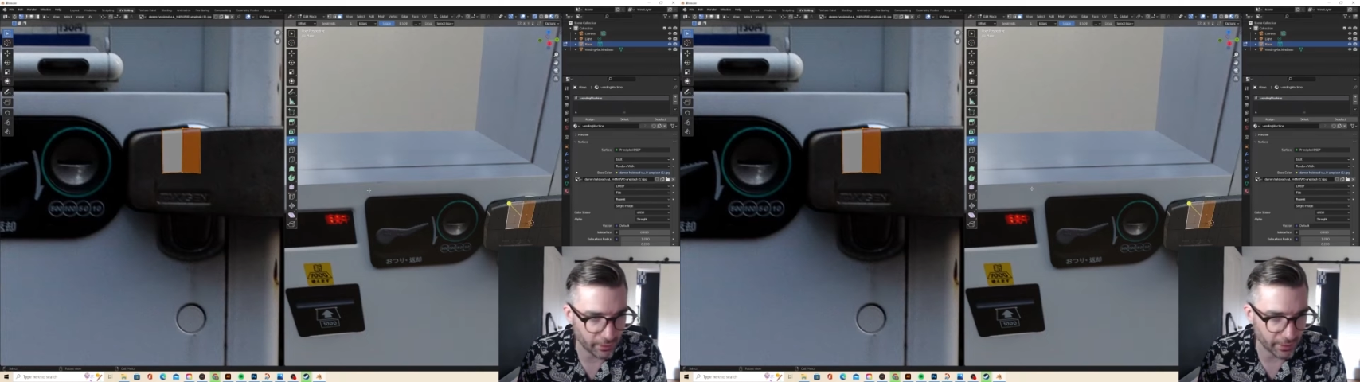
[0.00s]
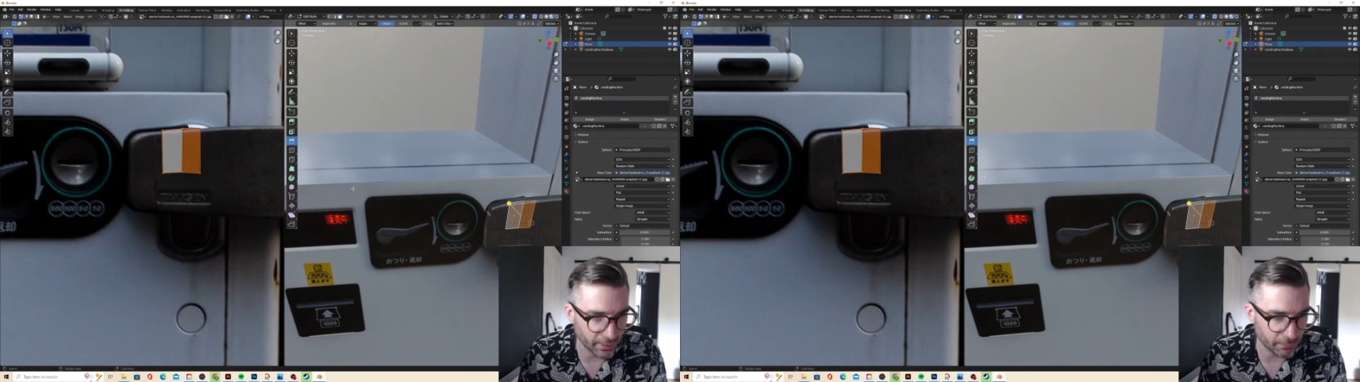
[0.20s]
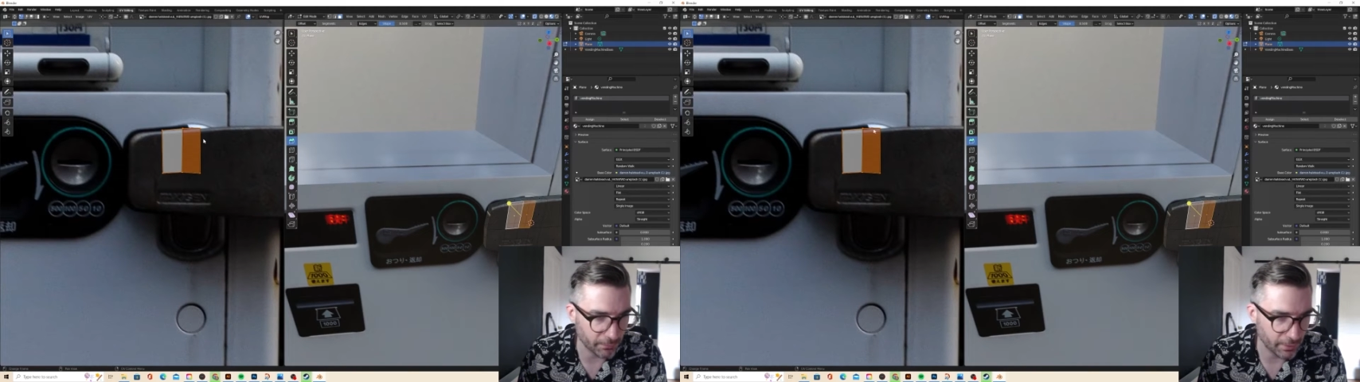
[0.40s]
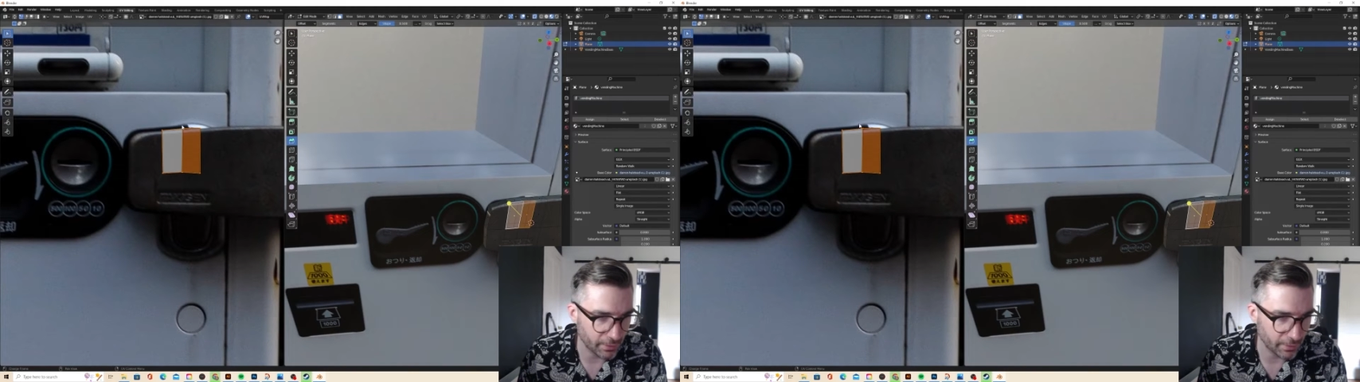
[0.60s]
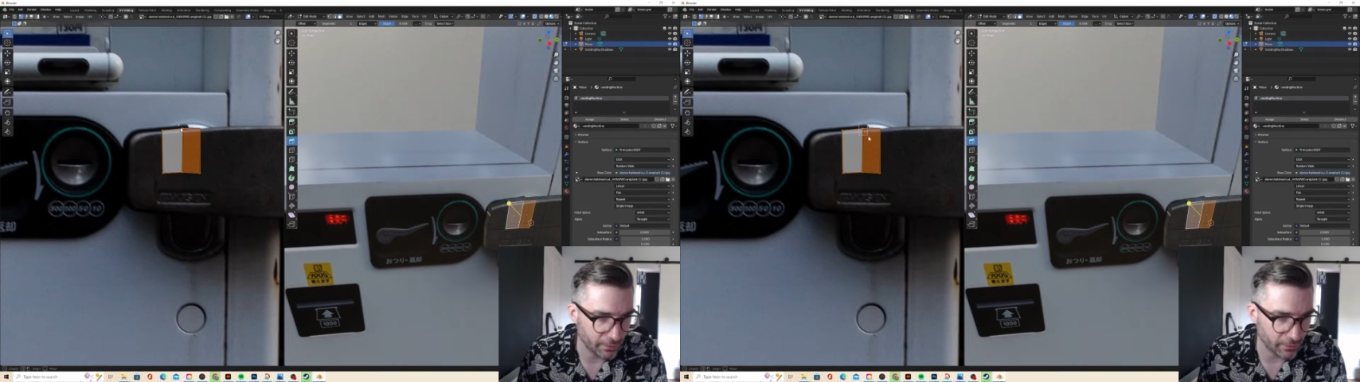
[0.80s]
Yeah.
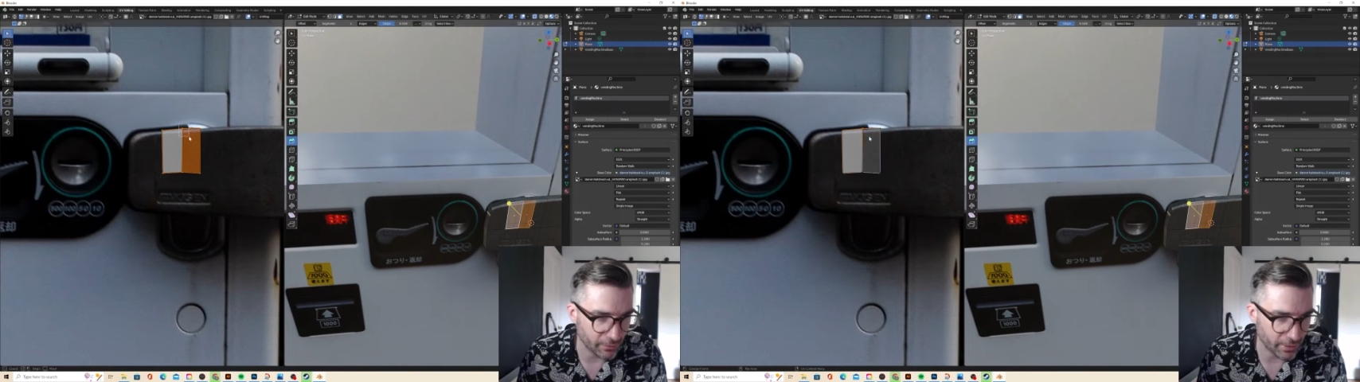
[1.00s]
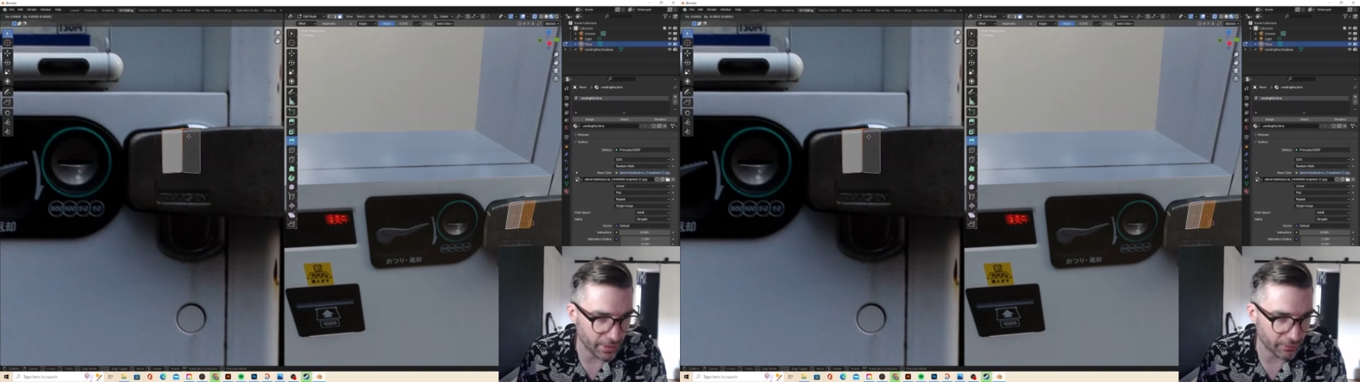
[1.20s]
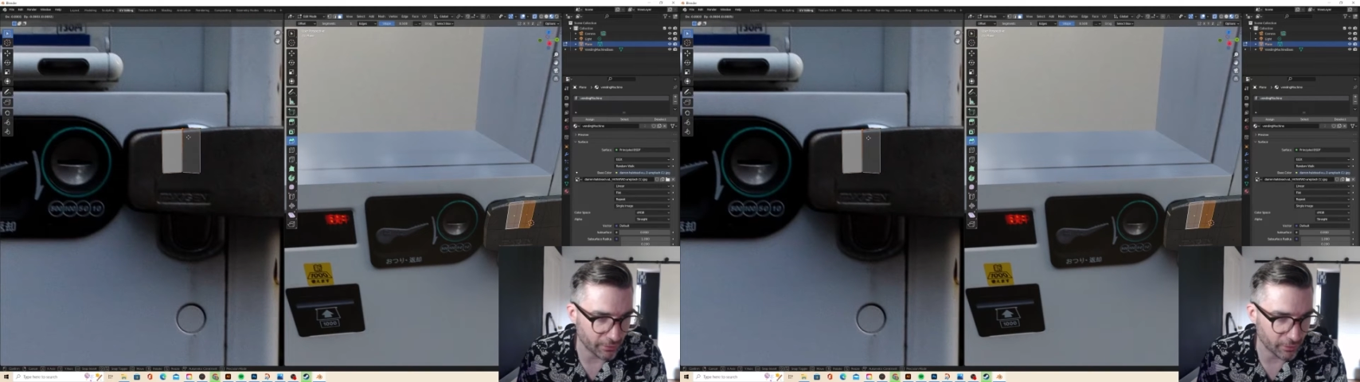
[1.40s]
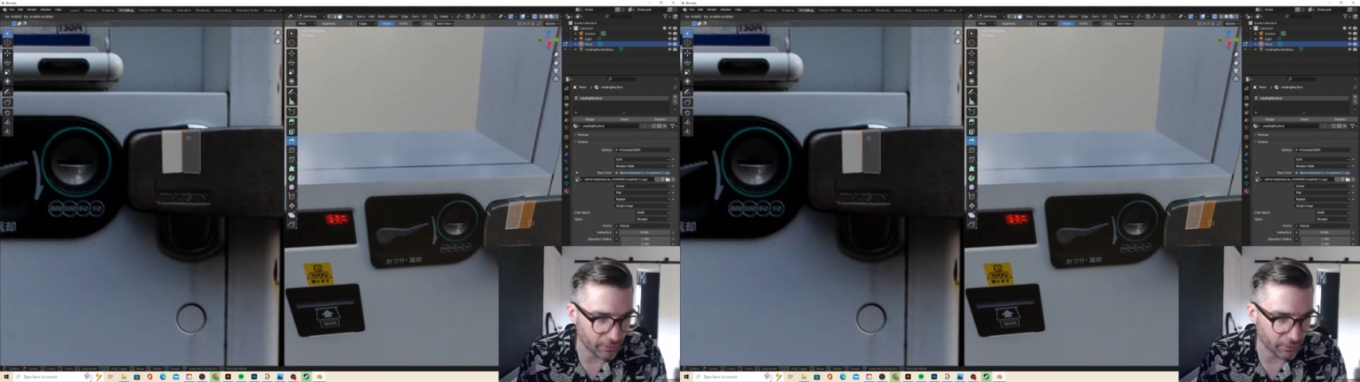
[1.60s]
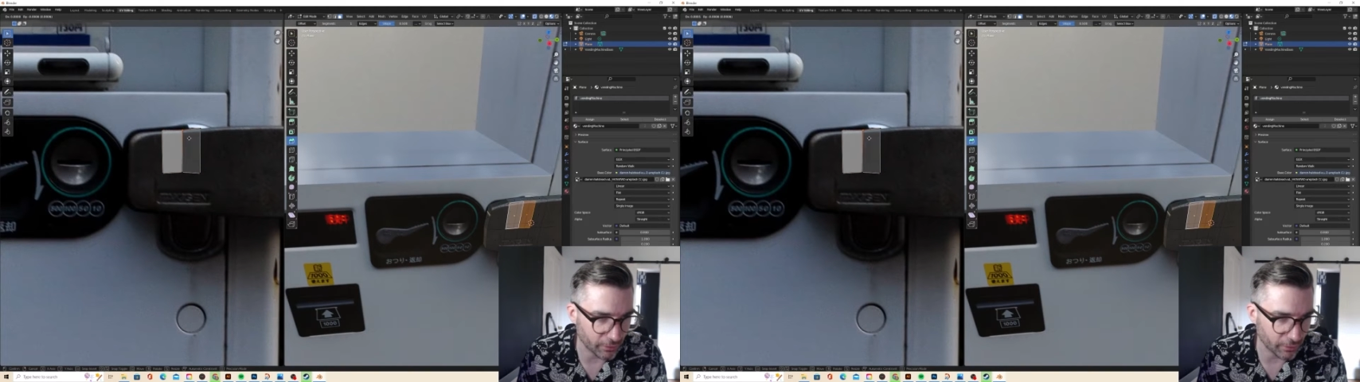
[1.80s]
So it's here, it's
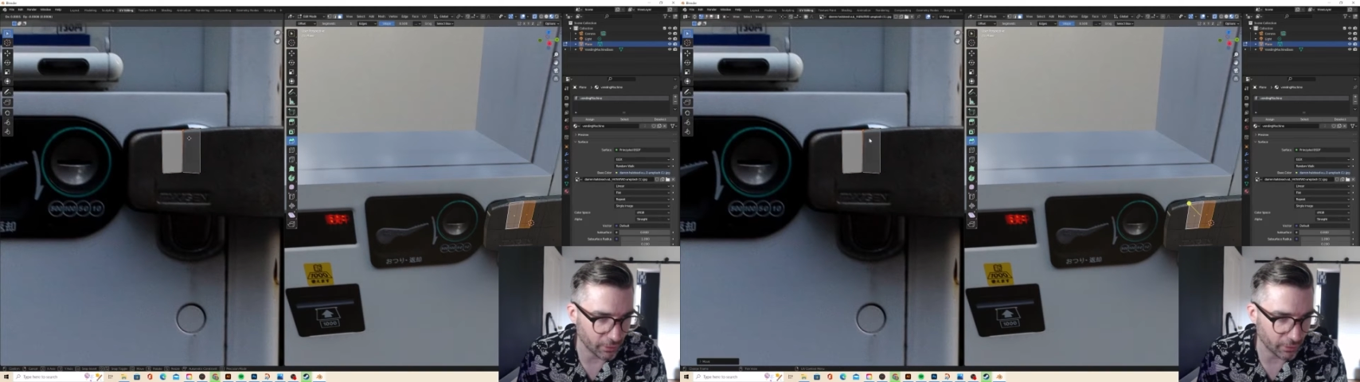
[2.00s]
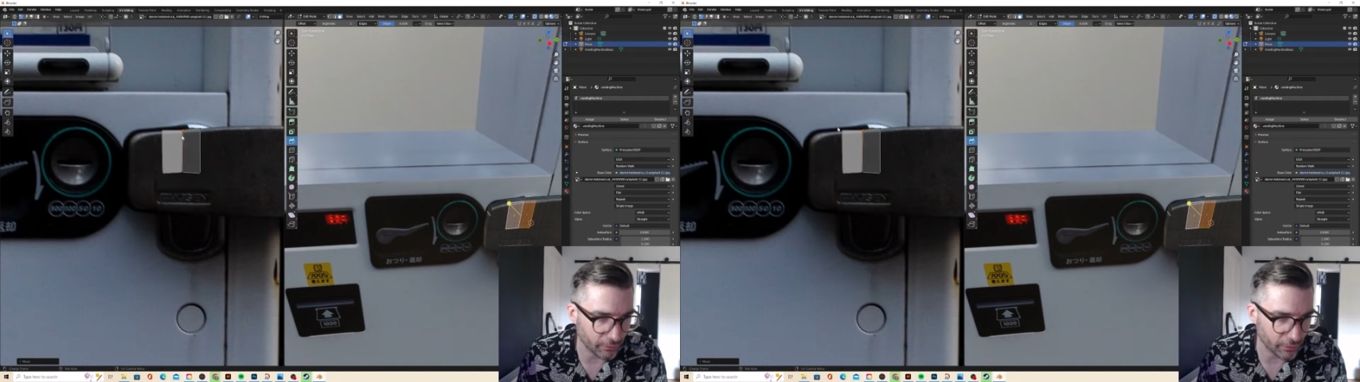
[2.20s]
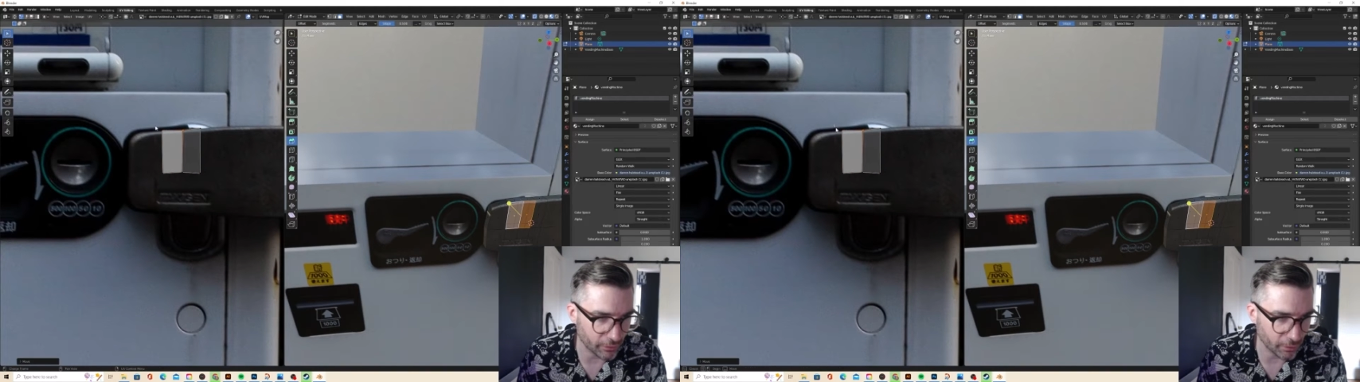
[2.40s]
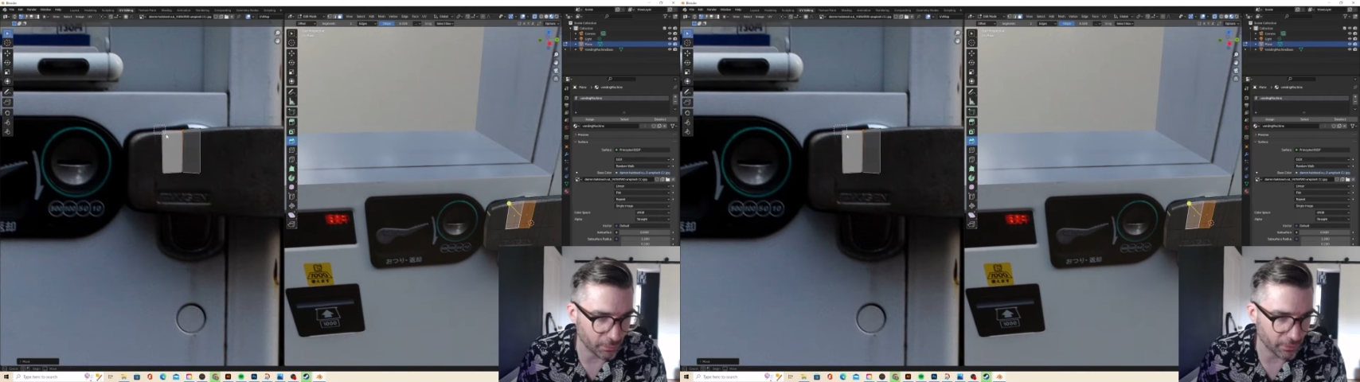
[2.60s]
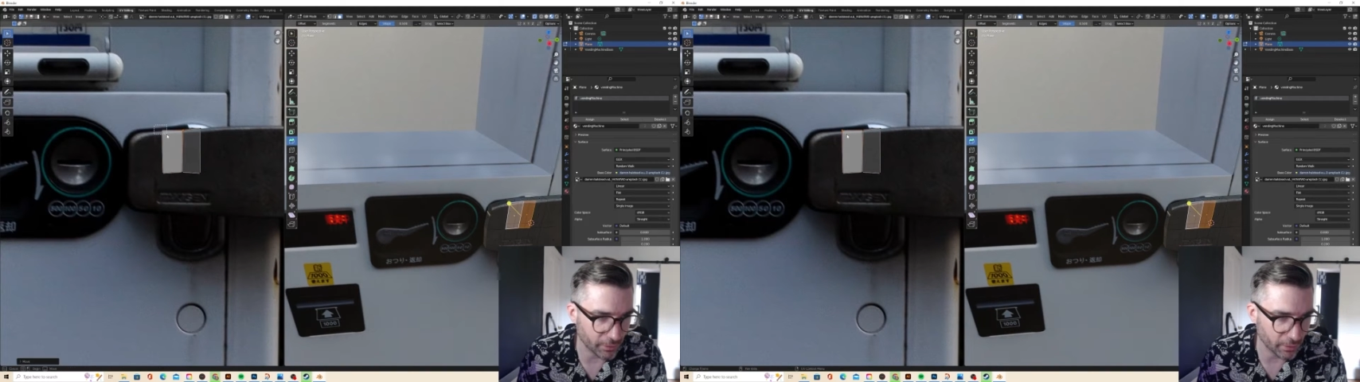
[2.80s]
gone over the top
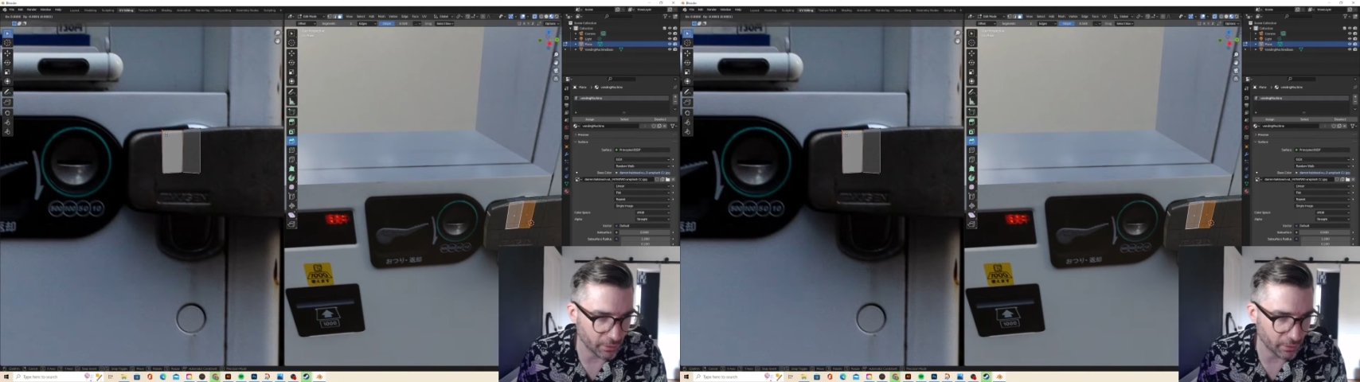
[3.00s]
of the